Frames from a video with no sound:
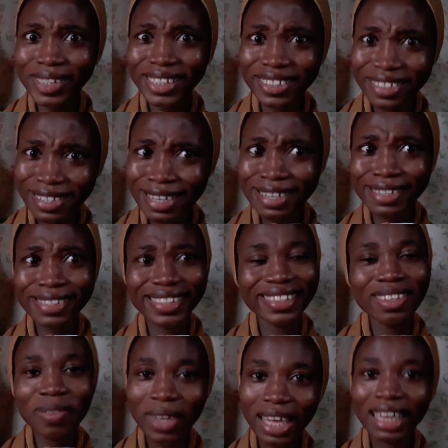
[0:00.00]
Jeez.
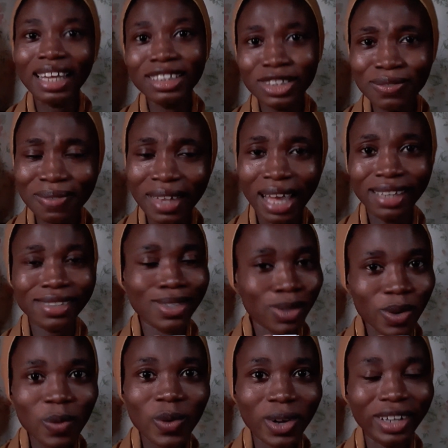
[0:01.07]
You can achieve that.
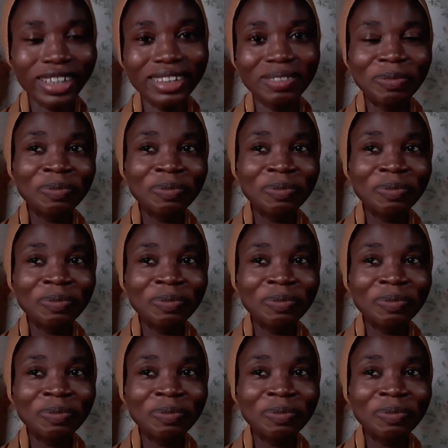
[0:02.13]
Don't worry.